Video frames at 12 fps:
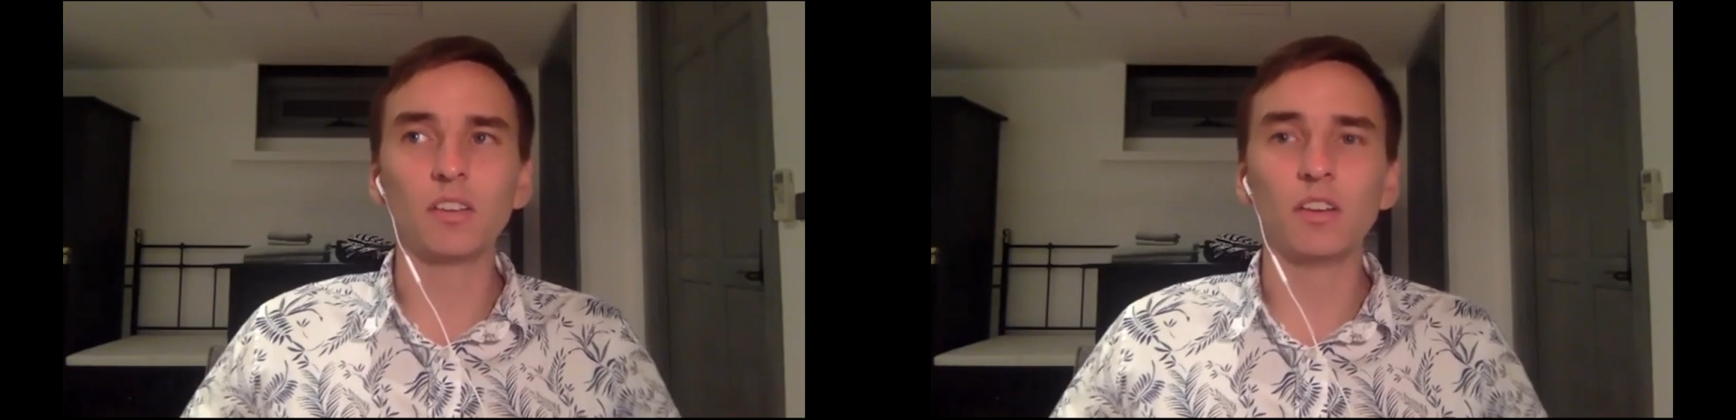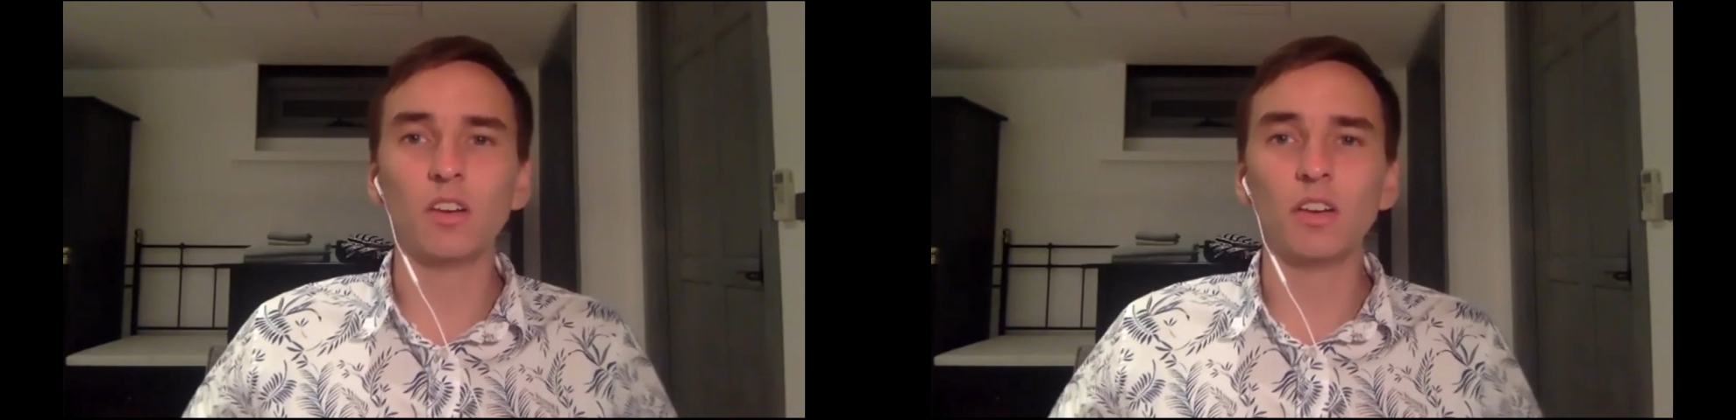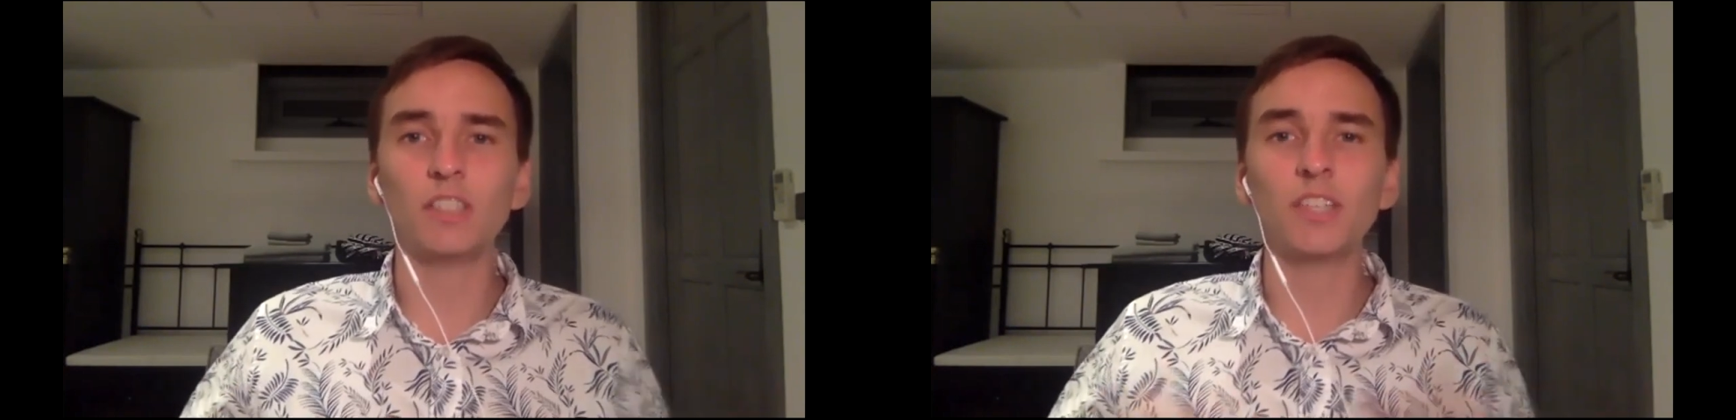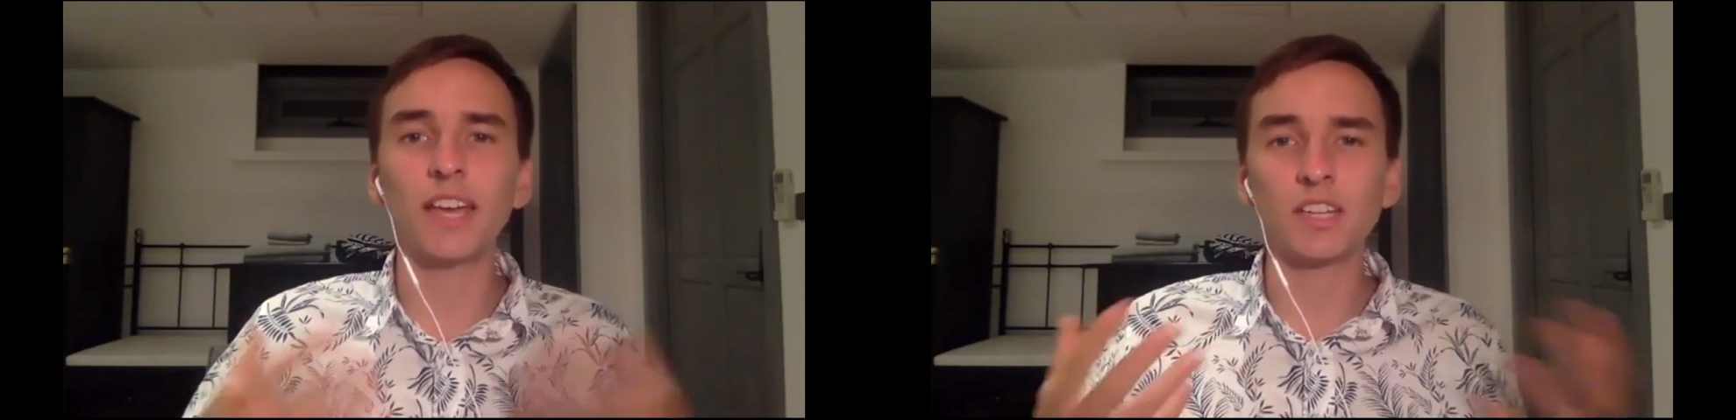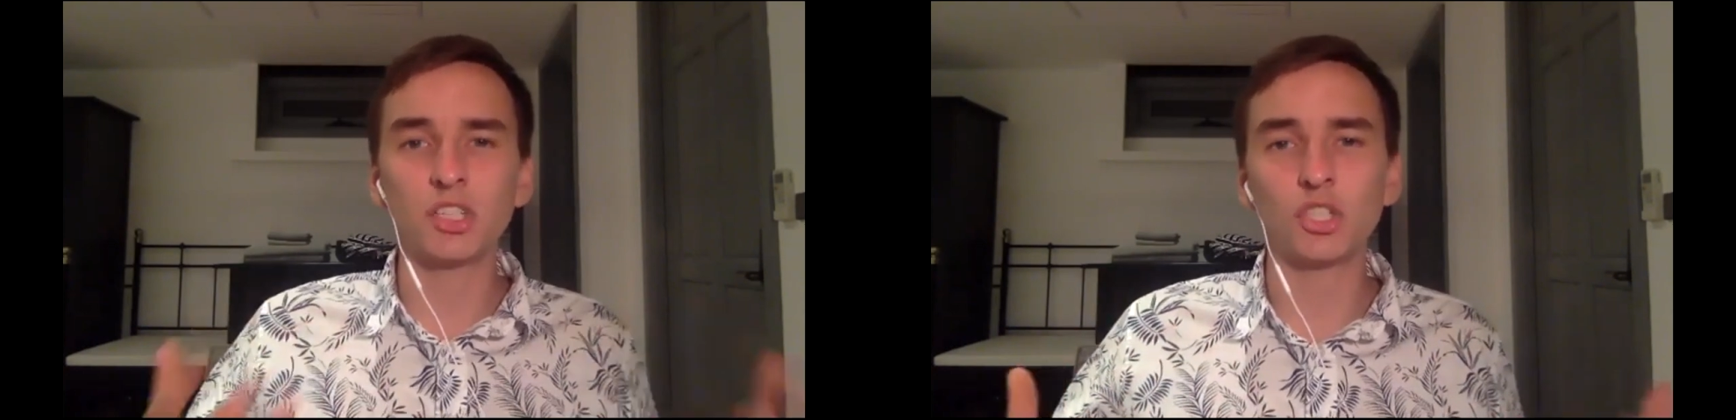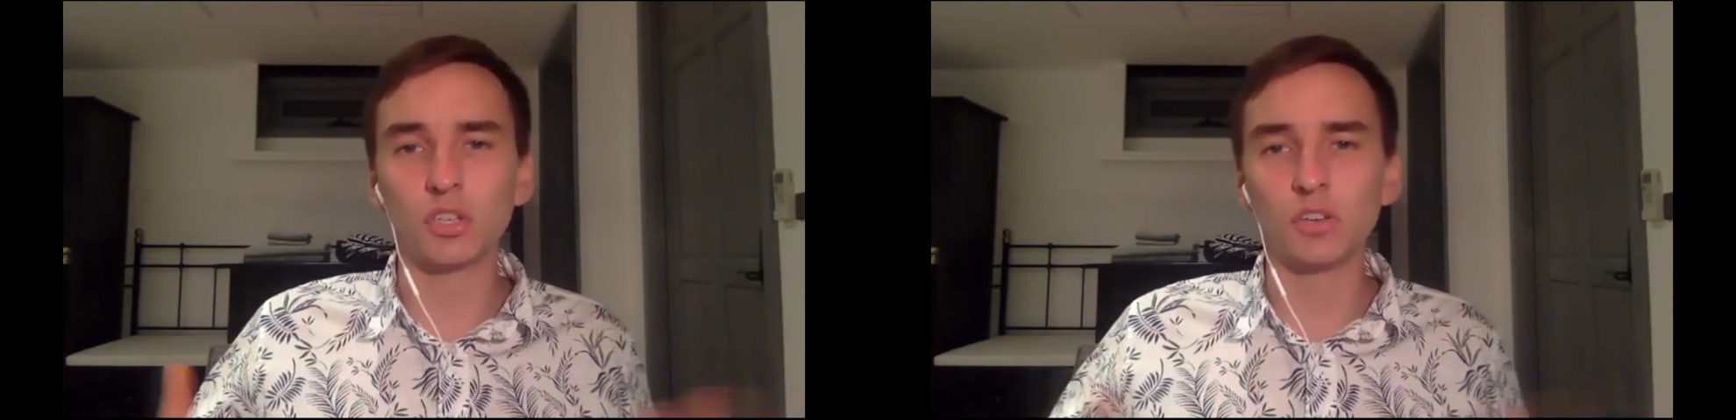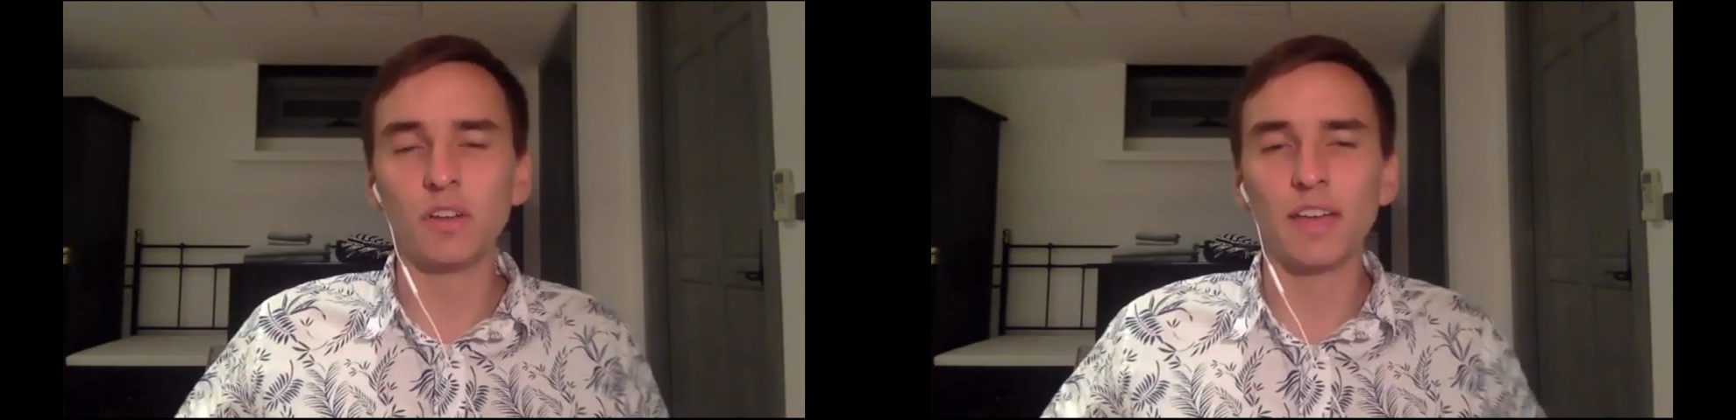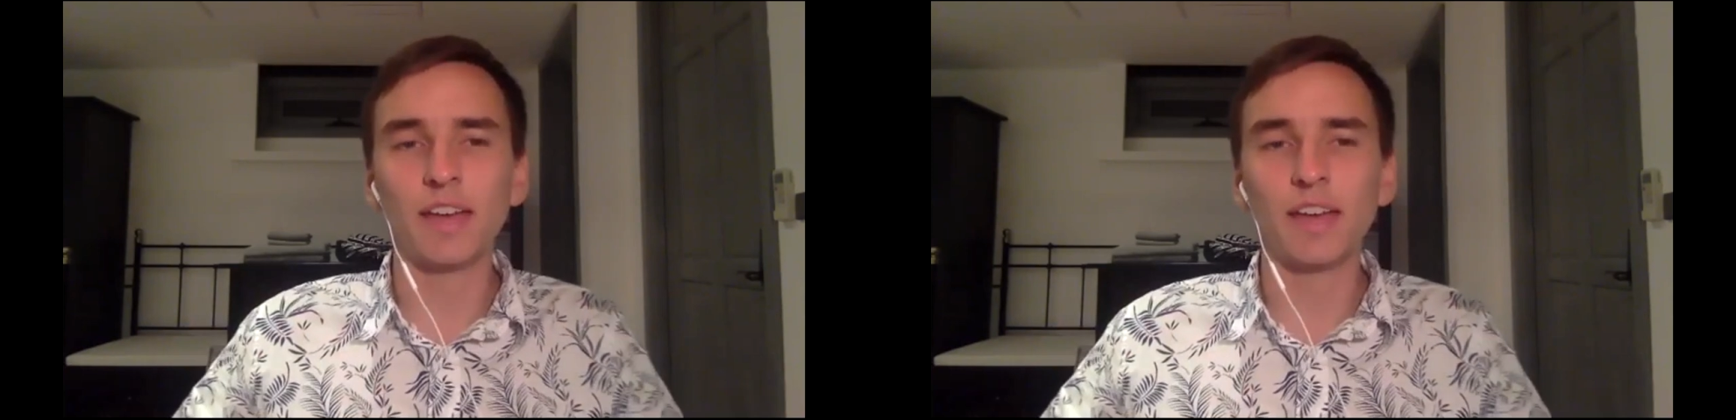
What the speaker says: attention